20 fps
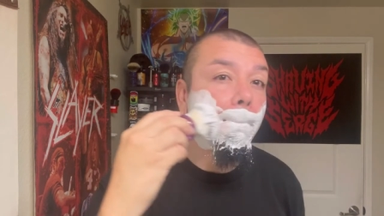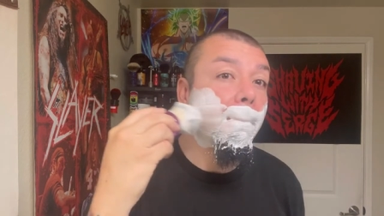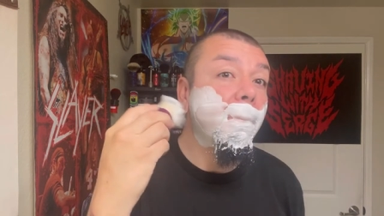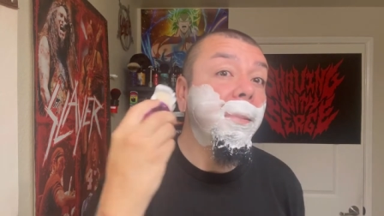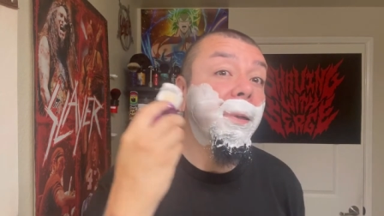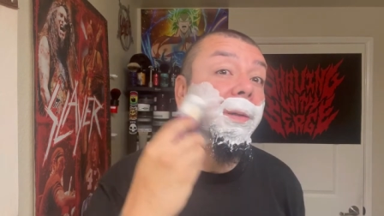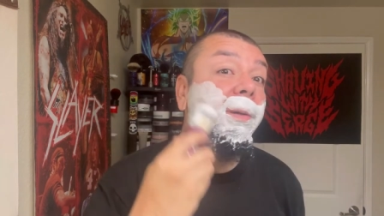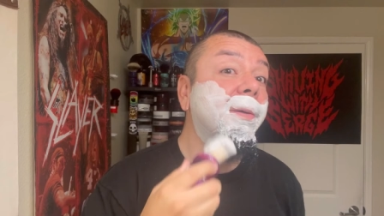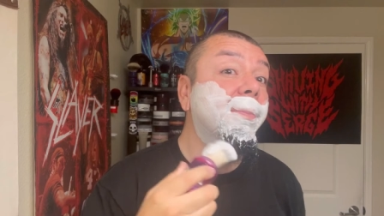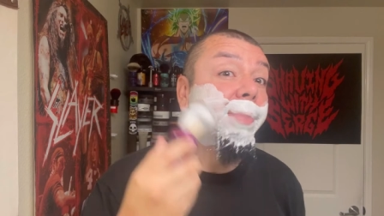
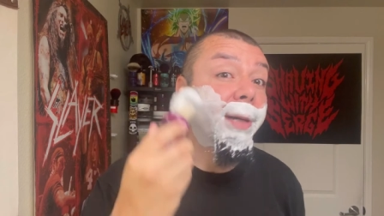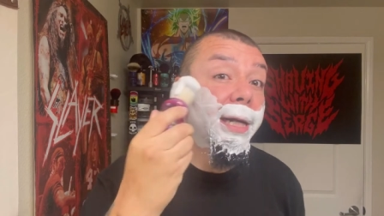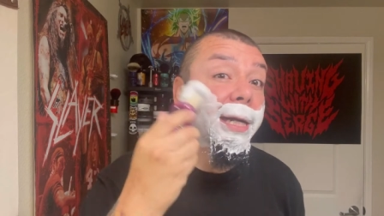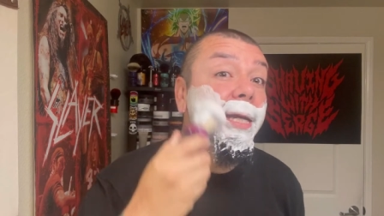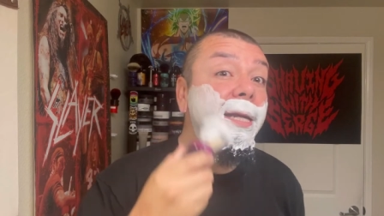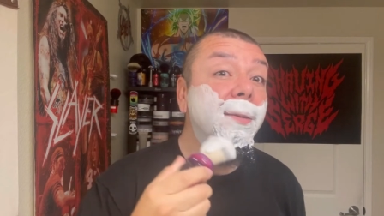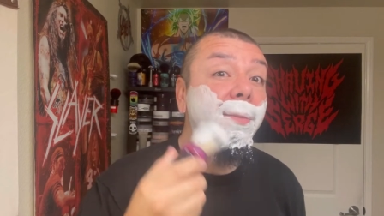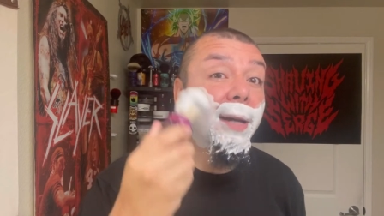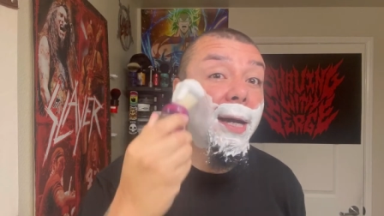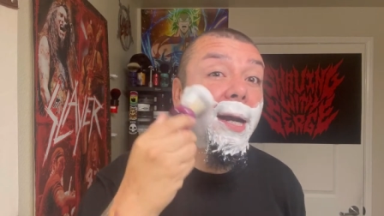a
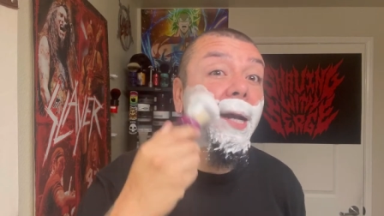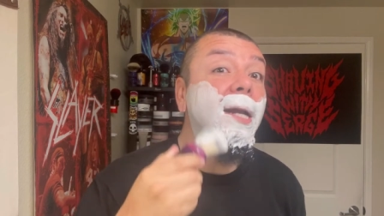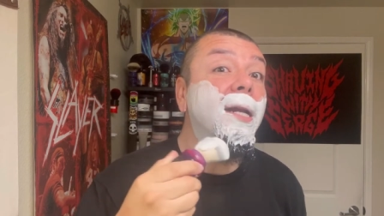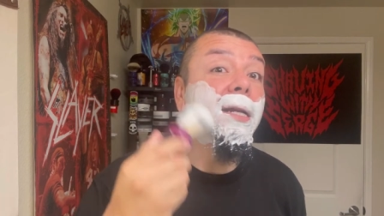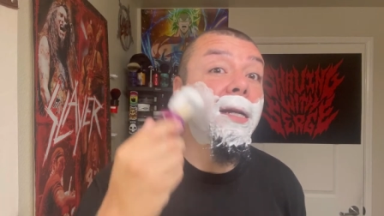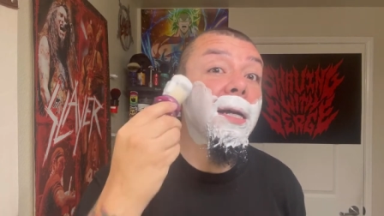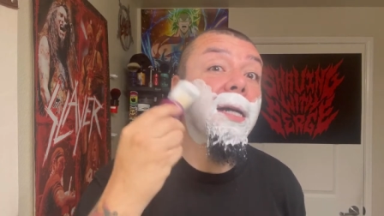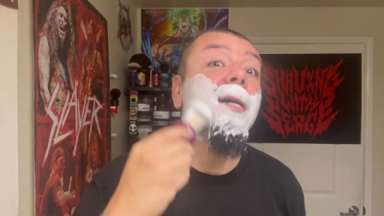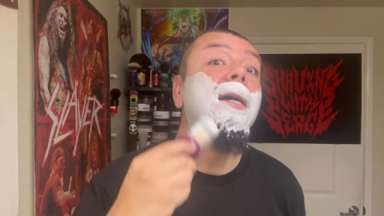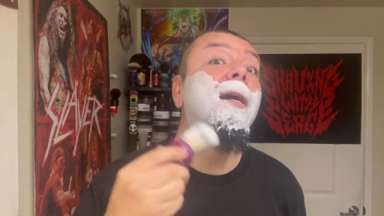buddy of
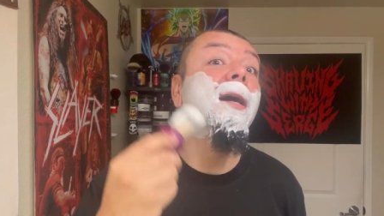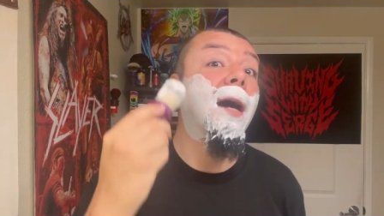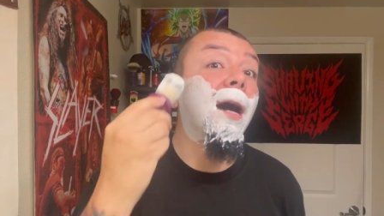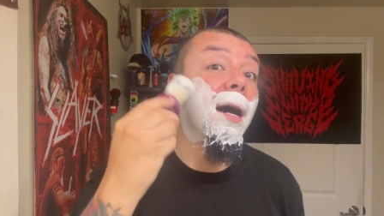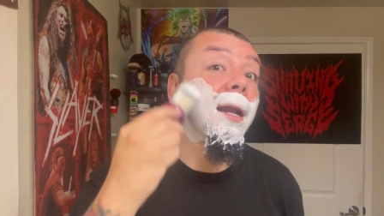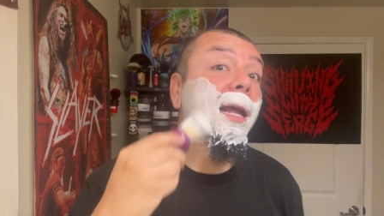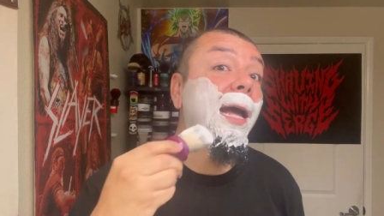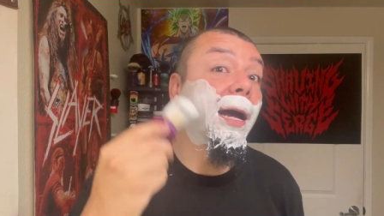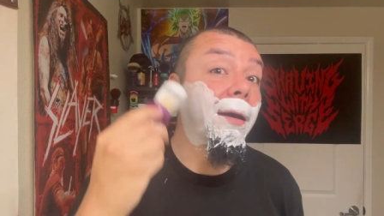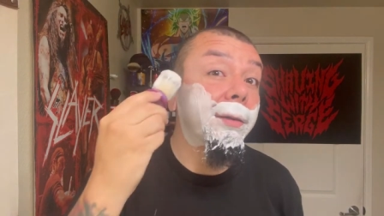mine
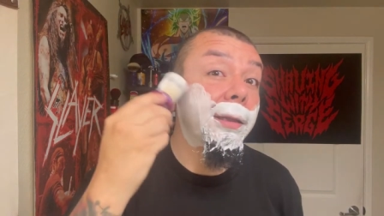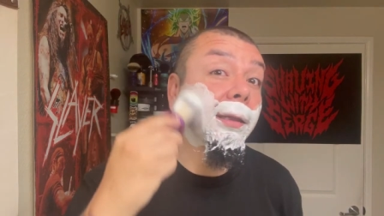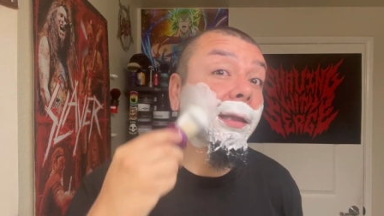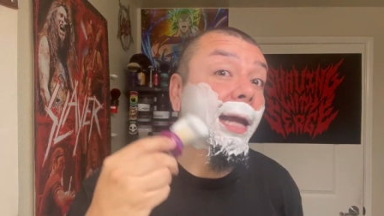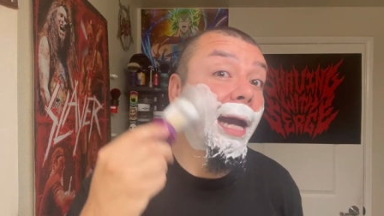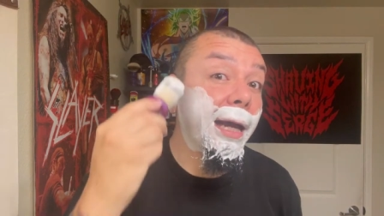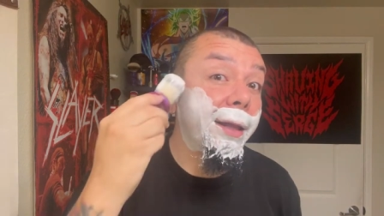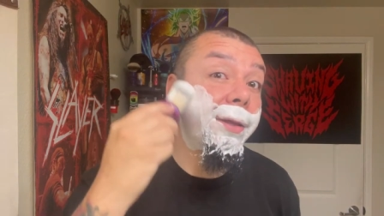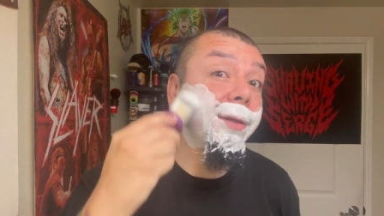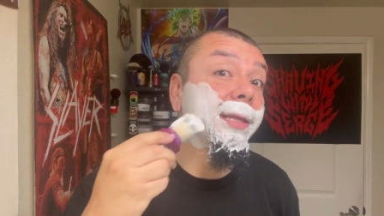on how to
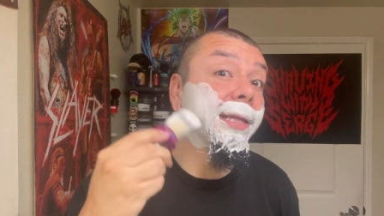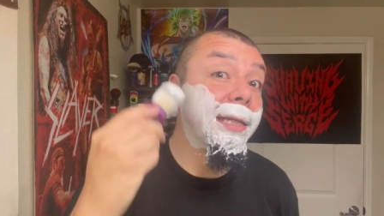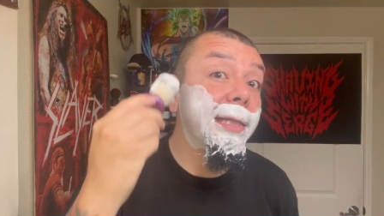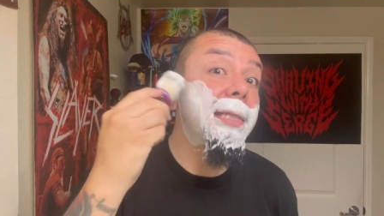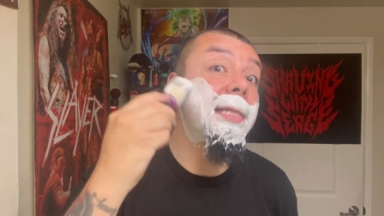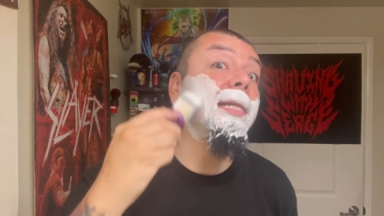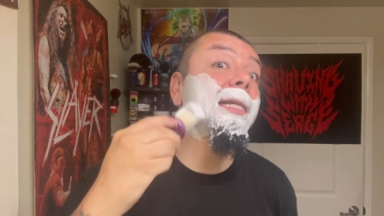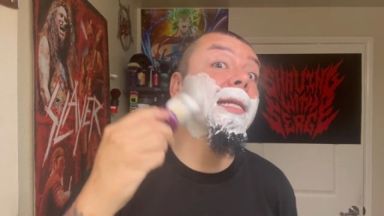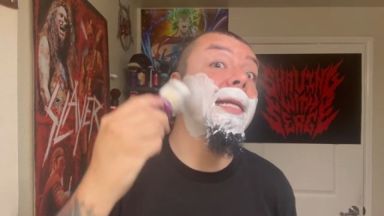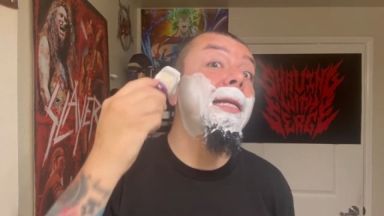ladder
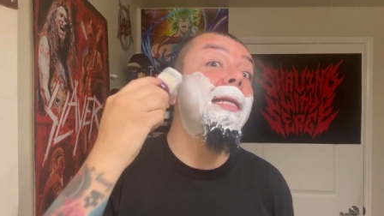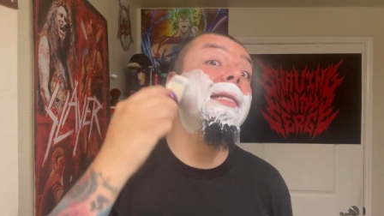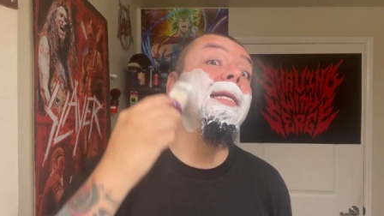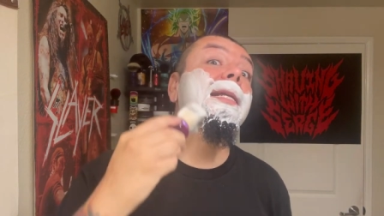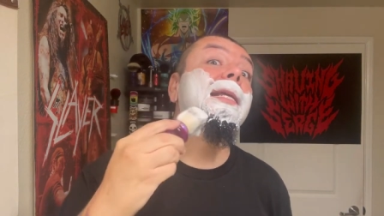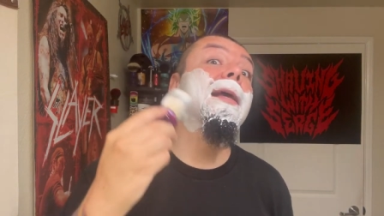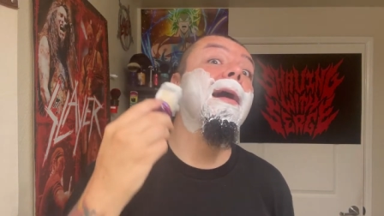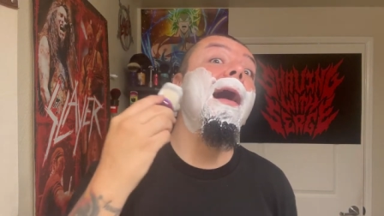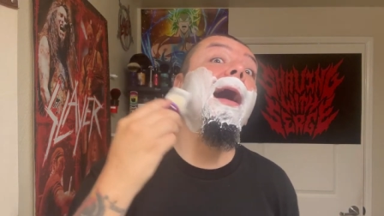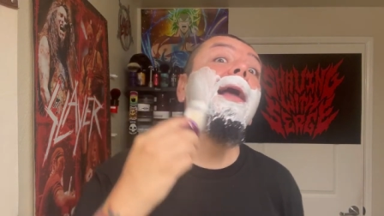this, and he said
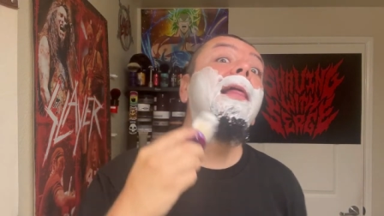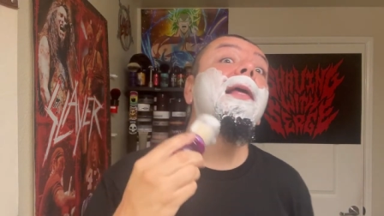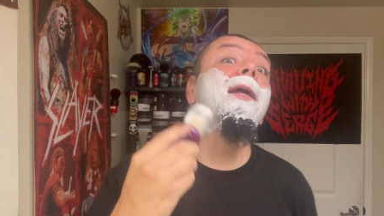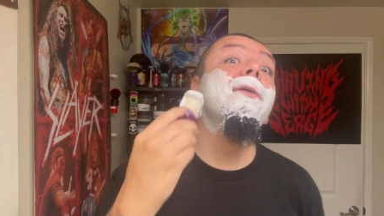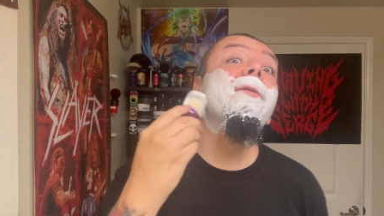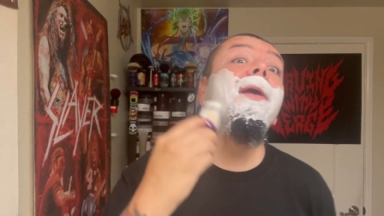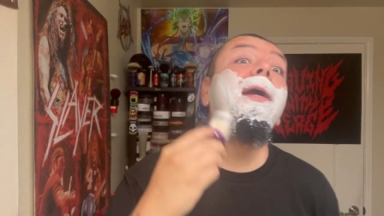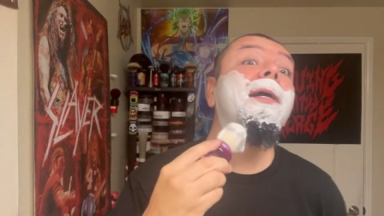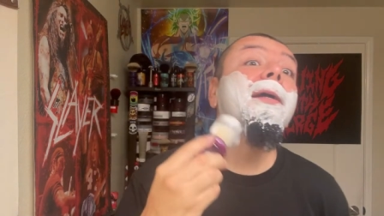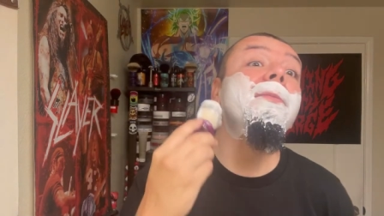he highly
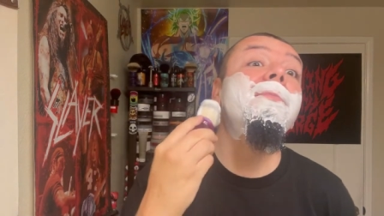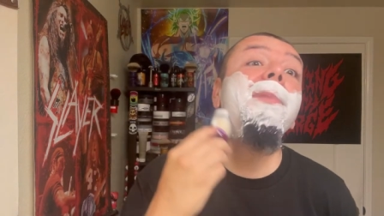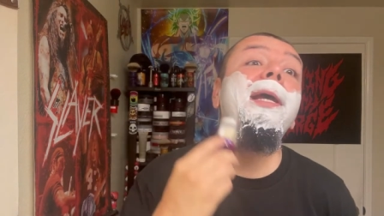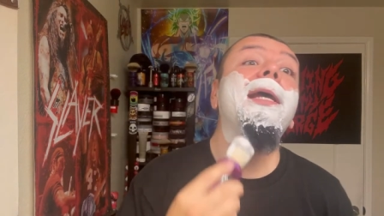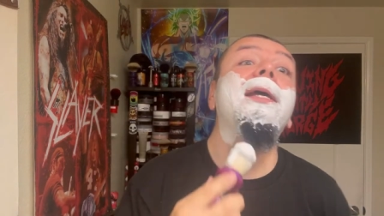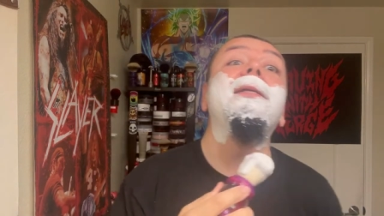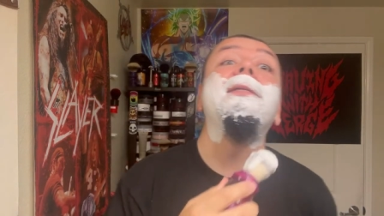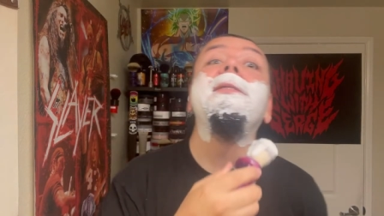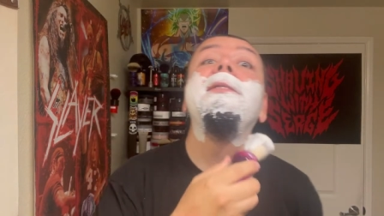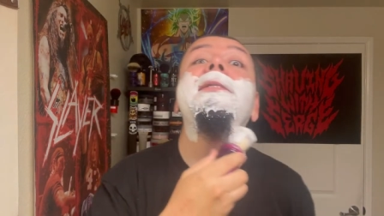
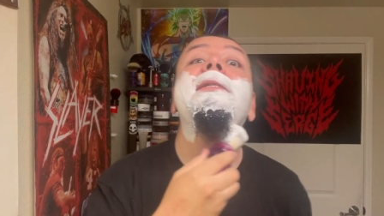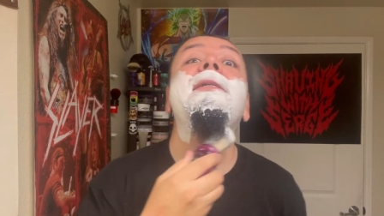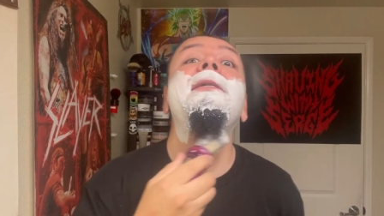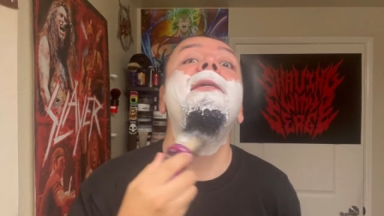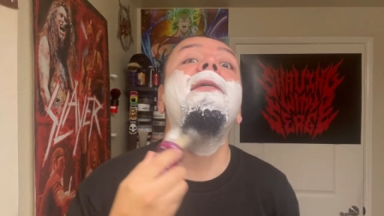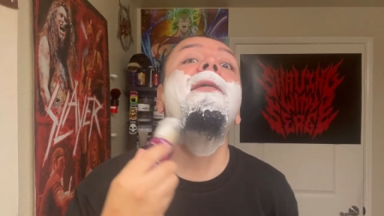recommends